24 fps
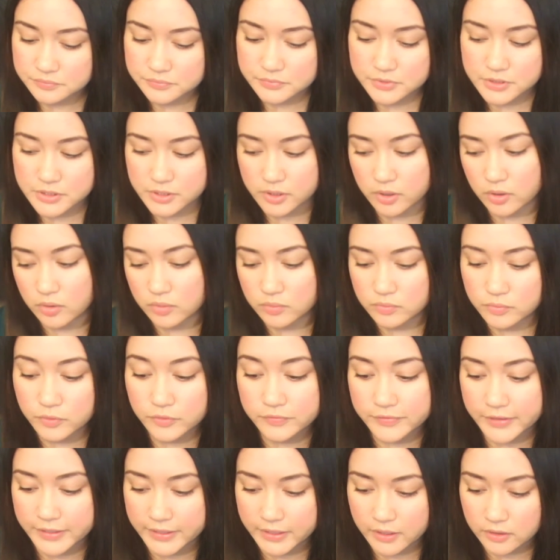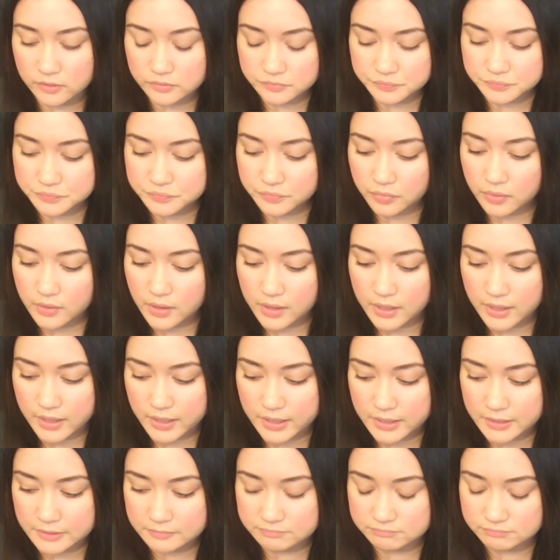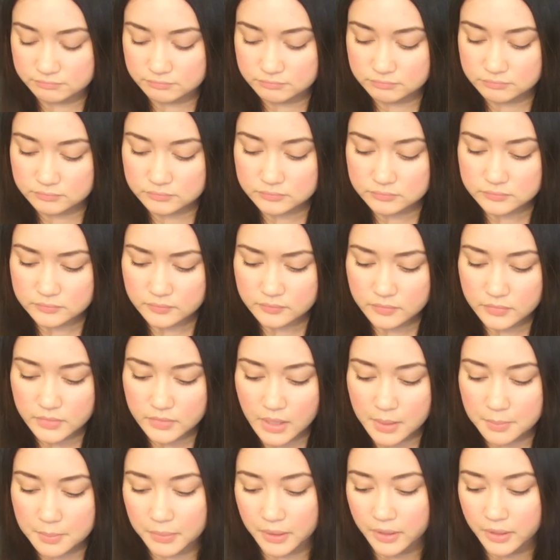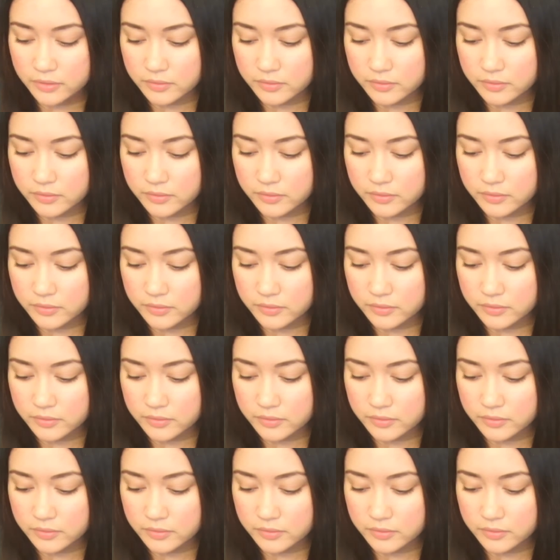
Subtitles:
So we'll find out. But